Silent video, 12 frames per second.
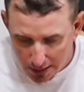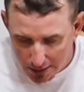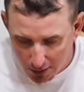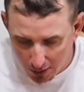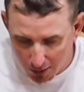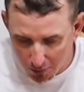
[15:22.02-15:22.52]

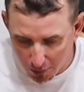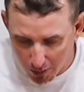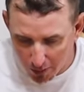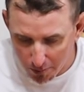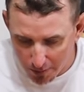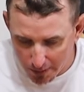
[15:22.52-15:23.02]
It's hard
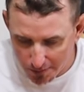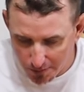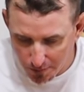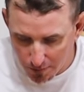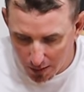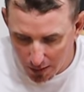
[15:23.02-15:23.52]
work, but
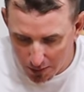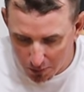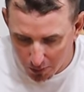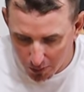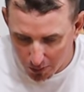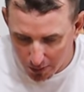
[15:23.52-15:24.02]

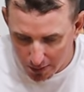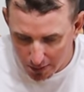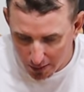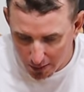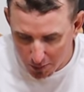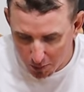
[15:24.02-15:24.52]
it's worth it.
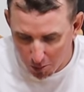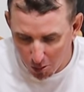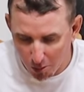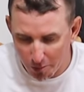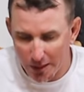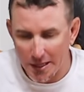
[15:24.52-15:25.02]
Y'all
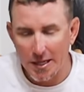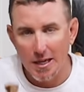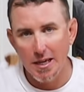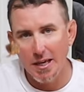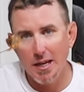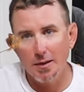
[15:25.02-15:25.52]
support me,
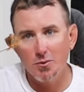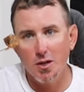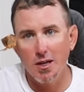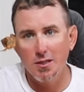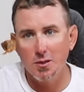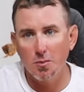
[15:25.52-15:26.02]
and I'm
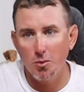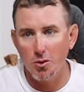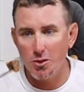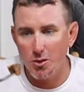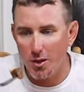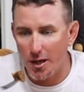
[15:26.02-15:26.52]
trying to
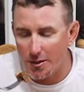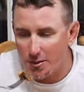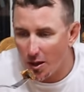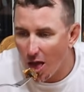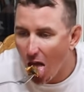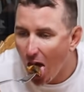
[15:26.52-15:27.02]
support you guys.